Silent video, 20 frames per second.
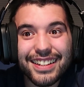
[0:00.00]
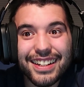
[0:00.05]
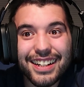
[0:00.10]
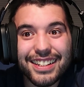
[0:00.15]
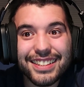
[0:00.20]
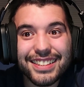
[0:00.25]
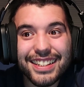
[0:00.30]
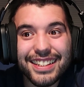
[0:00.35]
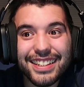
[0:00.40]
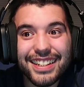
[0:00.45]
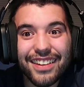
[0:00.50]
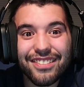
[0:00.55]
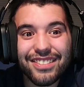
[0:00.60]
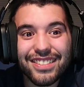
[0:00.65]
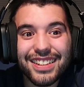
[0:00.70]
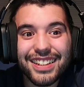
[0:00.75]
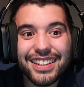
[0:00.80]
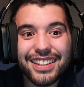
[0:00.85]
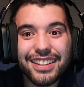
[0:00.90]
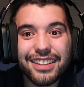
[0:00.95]
Kakashi
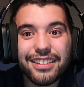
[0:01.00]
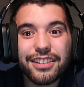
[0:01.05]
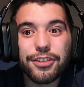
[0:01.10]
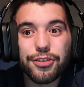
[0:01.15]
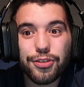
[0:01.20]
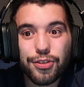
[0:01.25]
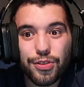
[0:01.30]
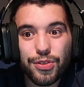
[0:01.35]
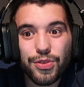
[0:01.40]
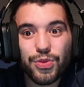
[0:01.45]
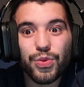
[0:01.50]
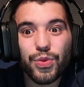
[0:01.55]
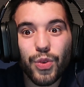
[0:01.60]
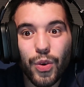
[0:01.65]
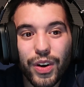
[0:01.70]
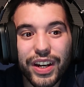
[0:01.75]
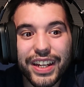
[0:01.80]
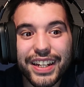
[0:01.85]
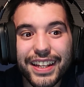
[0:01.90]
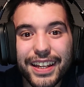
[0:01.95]
definitely
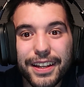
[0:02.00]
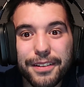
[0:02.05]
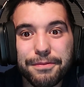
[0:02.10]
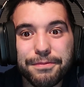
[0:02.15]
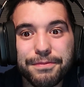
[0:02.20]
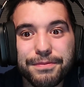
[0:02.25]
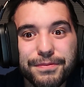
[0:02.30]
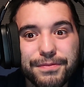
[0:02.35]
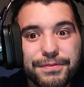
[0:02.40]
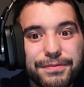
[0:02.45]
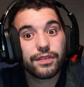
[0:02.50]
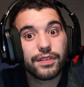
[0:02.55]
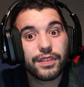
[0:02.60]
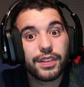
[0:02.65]
destroyed him.